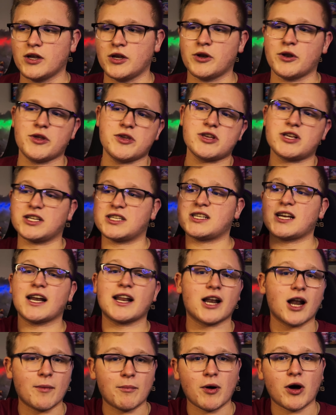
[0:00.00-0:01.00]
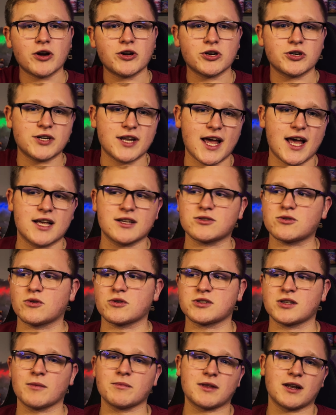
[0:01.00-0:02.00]
you know, you can set it up on your desk
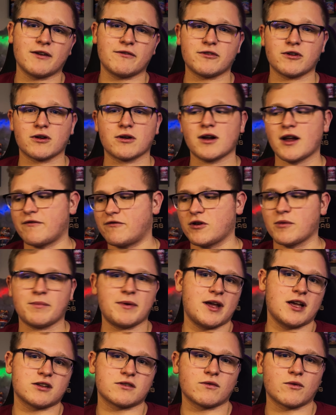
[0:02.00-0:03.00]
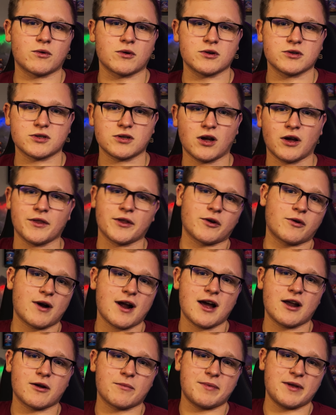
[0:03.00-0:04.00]
or something if your if your PS4 is on the
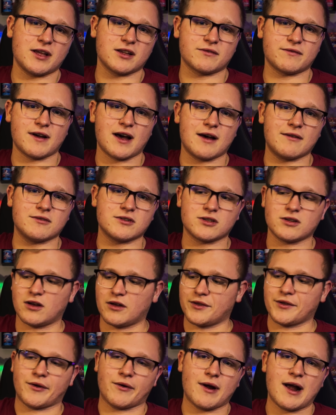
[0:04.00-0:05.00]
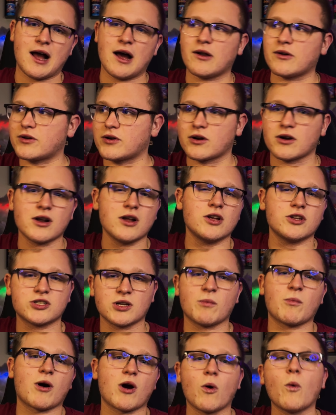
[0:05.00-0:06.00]
ground or PS5 is on the ground or
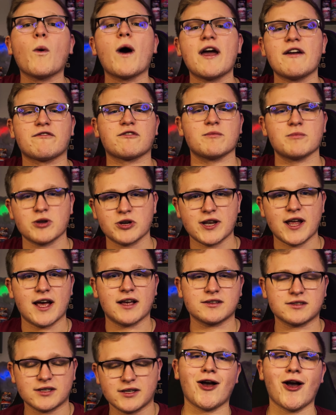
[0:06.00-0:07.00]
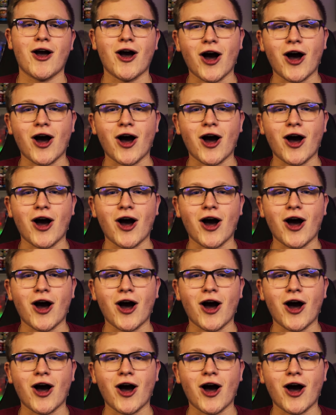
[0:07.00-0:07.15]
somewhere away from your desk.